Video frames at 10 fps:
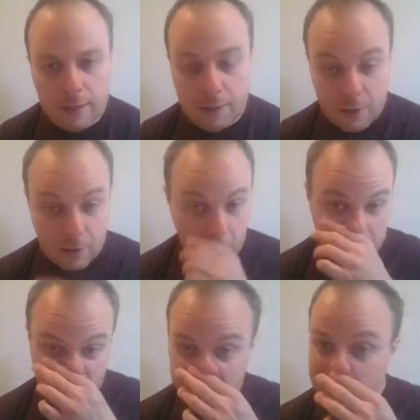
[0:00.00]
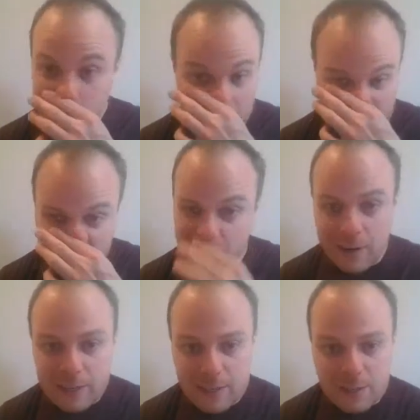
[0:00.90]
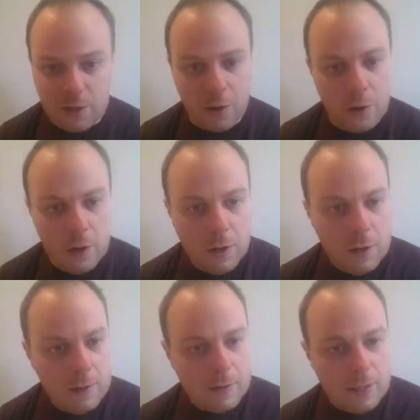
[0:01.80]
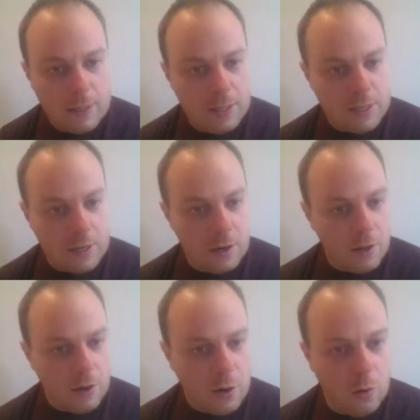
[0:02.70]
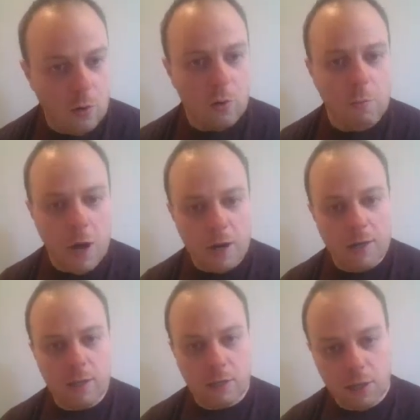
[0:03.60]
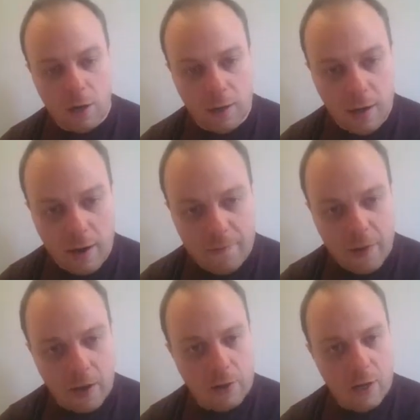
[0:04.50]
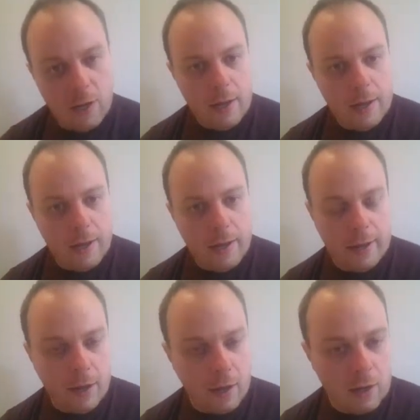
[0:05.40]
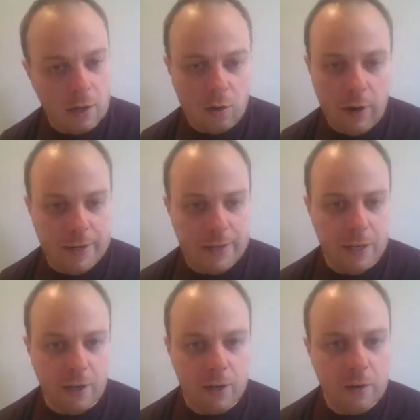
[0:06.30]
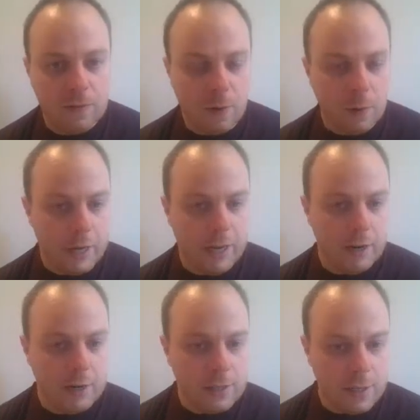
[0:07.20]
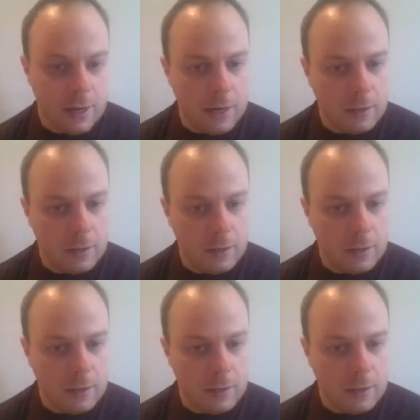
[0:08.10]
you could always offer less, right? So this is just another cool modded guitar that I found, and a great deal for beginners.